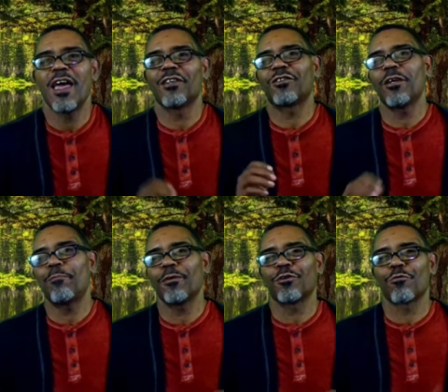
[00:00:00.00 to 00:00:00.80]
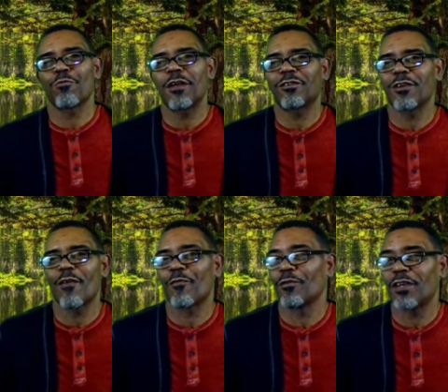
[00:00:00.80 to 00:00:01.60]
and she put the rest
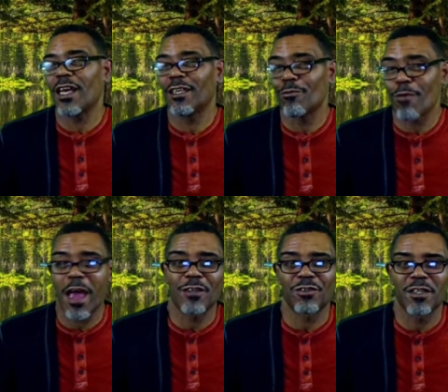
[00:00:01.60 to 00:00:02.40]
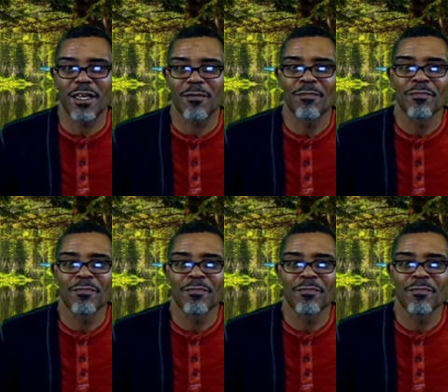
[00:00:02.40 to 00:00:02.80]
up for daily rationing.